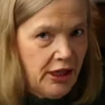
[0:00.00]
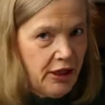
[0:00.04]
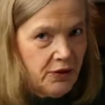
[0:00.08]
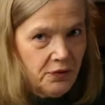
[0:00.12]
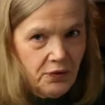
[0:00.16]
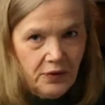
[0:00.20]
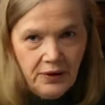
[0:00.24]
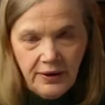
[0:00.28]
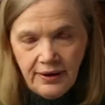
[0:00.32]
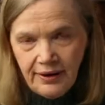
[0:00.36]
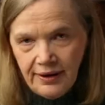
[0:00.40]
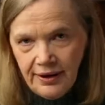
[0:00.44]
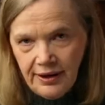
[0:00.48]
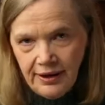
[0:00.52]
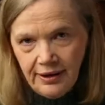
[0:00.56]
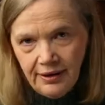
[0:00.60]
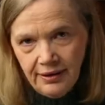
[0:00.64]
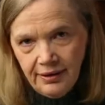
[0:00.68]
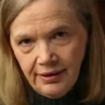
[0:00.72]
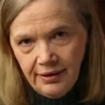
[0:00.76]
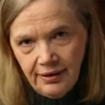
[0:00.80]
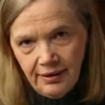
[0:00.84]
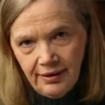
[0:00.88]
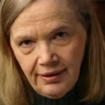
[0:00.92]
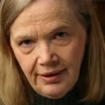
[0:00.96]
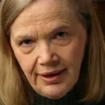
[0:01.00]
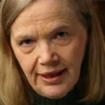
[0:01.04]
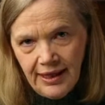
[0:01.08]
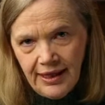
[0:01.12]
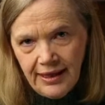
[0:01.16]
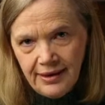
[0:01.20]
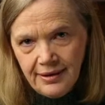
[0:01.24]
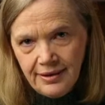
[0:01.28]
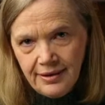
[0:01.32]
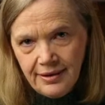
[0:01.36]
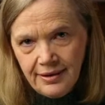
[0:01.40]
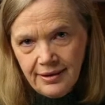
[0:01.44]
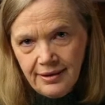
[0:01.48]
everything
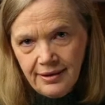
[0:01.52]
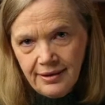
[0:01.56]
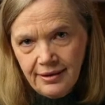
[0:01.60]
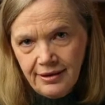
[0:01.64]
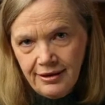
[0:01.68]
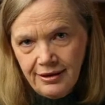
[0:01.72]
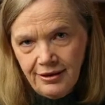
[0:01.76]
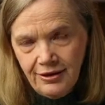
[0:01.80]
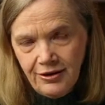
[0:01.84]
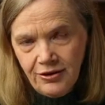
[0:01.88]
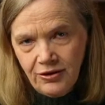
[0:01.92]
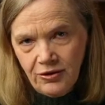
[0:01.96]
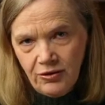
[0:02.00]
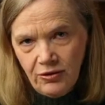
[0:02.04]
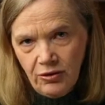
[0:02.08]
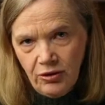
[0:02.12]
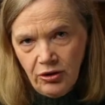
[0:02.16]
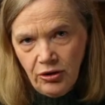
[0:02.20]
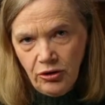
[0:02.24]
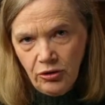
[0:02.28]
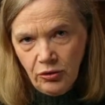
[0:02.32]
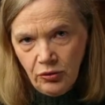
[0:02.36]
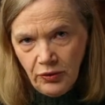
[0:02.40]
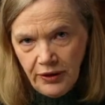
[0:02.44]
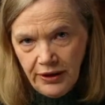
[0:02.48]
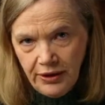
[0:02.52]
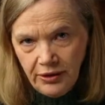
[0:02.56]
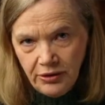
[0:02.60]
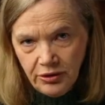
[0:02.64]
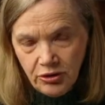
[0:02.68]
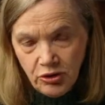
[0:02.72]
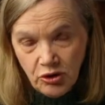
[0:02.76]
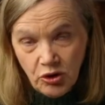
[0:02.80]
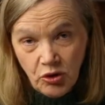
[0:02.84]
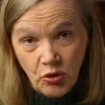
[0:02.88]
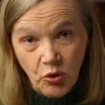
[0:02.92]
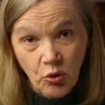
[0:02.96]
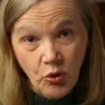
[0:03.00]
that is on the Oikos
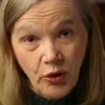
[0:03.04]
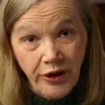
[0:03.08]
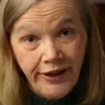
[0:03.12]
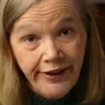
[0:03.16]
store,